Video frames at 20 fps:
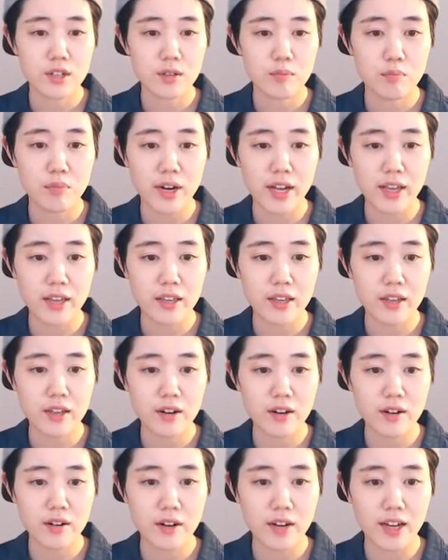play
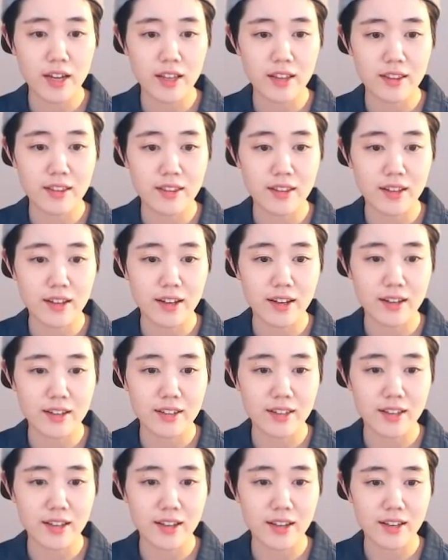here and dang
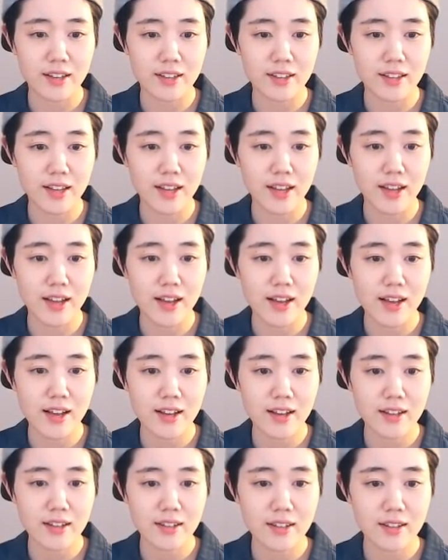dang
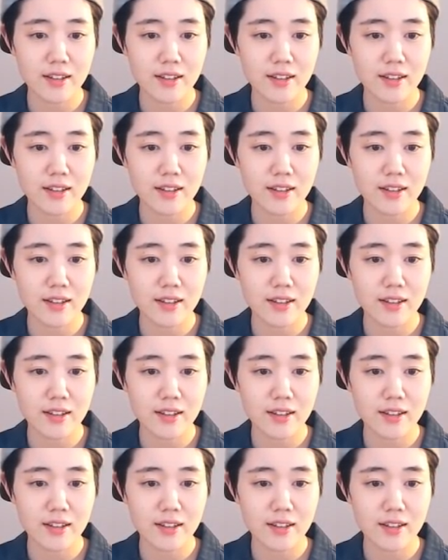dang,